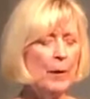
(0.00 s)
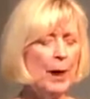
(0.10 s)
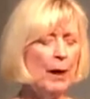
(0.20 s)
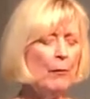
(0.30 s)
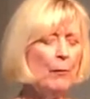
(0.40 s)

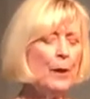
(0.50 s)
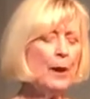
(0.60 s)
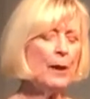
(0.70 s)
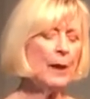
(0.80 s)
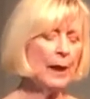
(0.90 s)

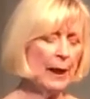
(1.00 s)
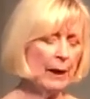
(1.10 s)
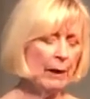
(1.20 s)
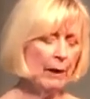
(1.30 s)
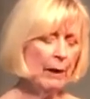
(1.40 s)

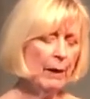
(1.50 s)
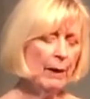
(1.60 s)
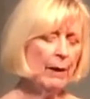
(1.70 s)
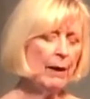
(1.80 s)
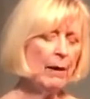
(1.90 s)
everything
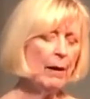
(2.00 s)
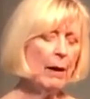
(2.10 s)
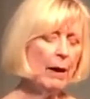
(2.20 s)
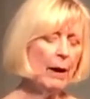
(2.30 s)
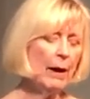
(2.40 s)
that
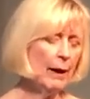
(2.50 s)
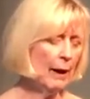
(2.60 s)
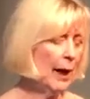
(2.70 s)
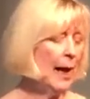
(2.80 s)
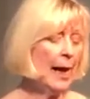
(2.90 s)

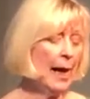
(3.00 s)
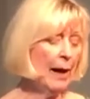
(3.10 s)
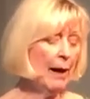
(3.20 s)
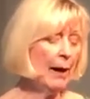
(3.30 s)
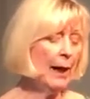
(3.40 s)
I
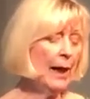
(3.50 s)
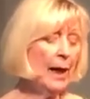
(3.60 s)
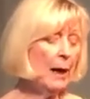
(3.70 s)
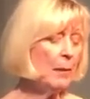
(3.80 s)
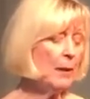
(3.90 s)

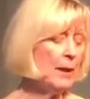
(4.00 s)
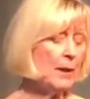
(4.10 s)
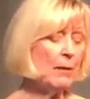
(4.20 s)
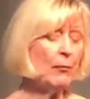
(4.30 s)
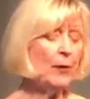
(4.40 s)
am. It
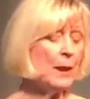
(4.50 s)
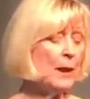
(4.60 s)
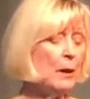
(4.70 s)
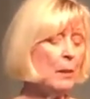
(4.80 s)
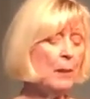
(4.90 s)
is the
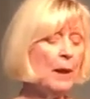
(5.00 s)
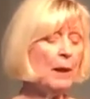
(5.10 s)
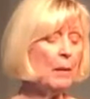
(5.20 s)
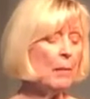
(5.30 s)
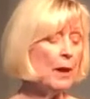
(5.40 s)
physical me,
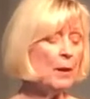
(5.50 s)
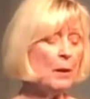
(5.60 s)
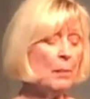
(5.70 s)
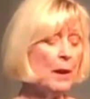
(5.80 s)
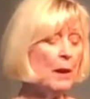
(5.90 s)
the mental
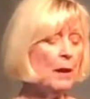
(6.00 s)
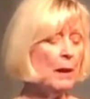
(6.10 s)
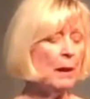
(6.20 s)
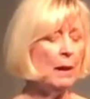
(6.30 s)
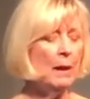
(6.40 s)
me,
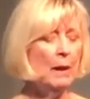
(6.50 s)
the